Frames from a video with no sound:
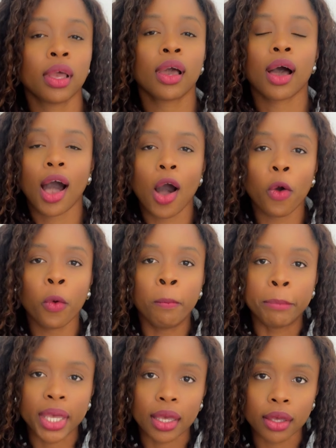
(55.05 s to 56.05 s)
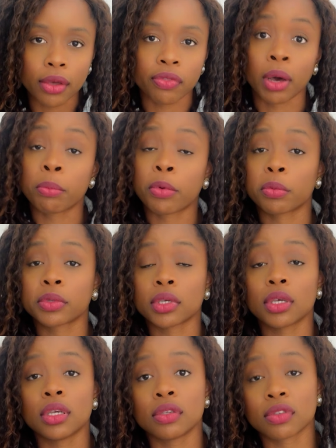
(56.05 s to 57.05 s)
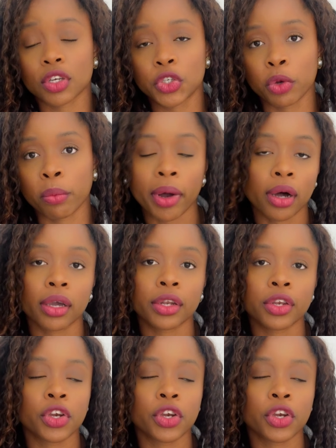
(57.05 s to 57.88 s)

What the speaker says: how big that property is that you're buying.